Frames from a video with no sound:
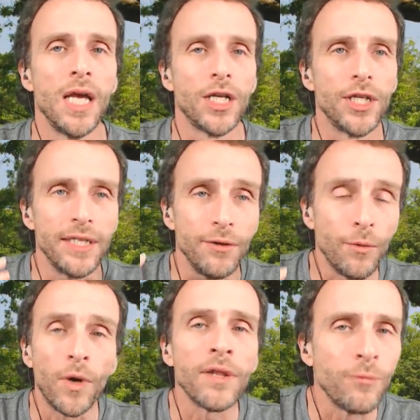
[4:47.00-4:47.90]

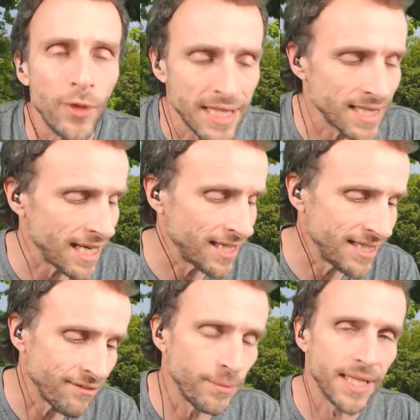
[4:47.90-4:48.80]
one of the reasons I could
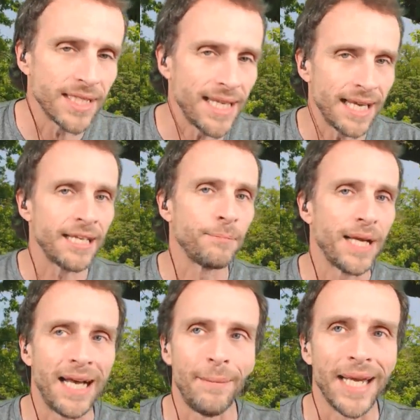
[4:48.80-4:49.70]
never be a stand-up
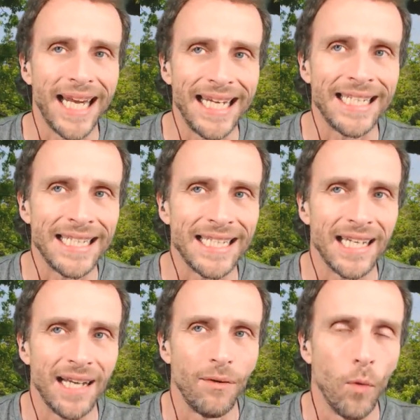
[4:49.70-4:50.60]
comic is,
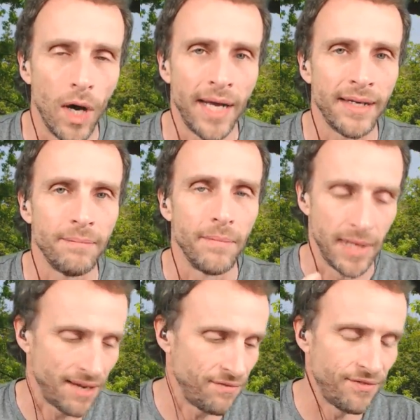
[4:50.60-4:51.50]
one,
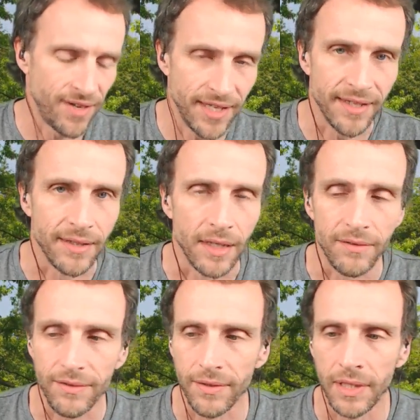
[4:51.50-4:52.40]
not funny
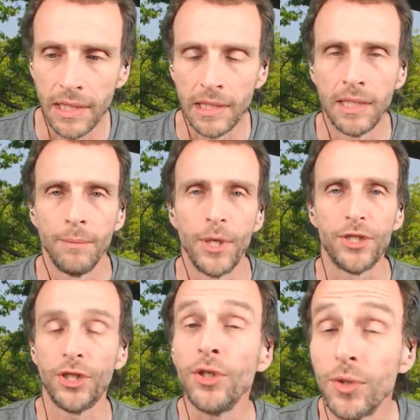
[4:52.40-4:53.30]
enough, but
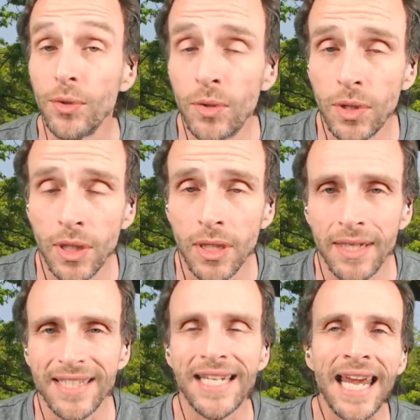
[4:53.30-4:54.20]
two,
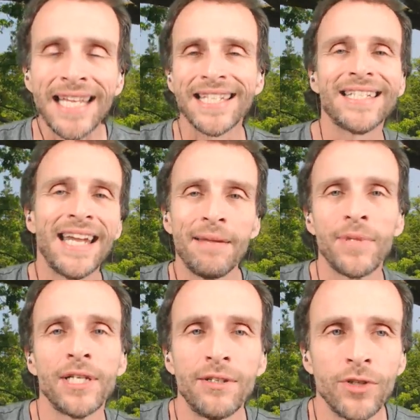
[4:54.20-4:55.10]
saying the same
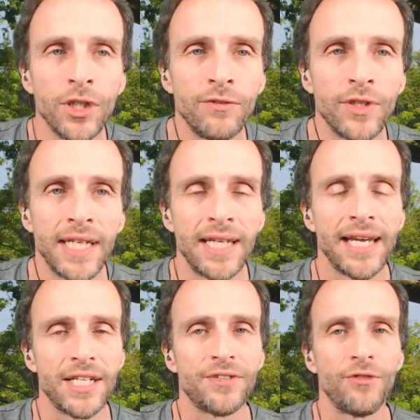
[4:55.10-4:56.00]
thing over and over again
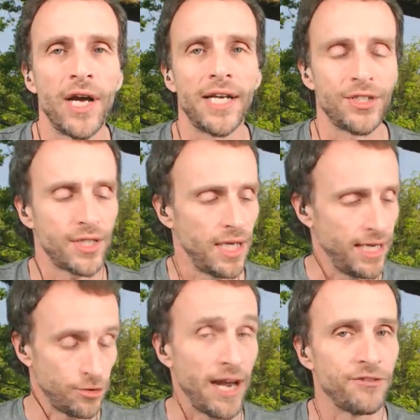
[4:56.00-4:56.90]
like it's fresh,
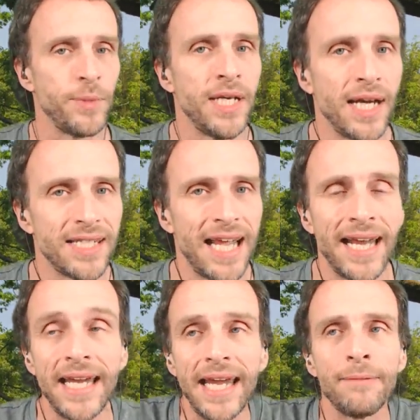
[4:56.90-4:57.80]
it drives me nuts.
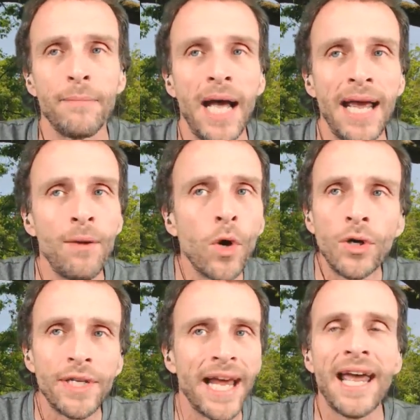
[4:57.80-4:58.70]
And in my
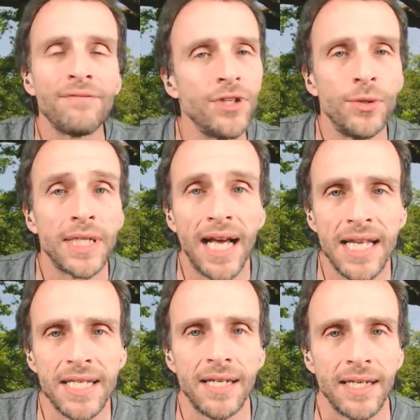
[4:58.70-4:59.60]
world, I have to do it
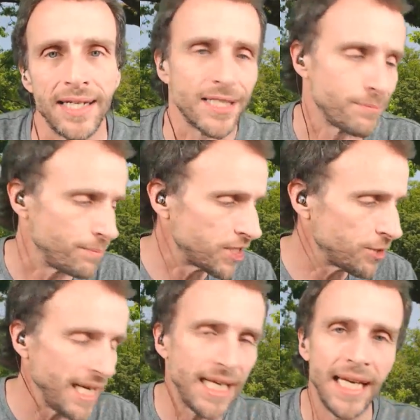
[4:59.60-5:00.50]
constantly. It's
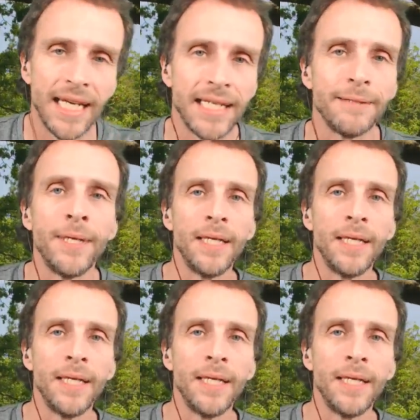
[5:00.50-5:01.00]
speaking and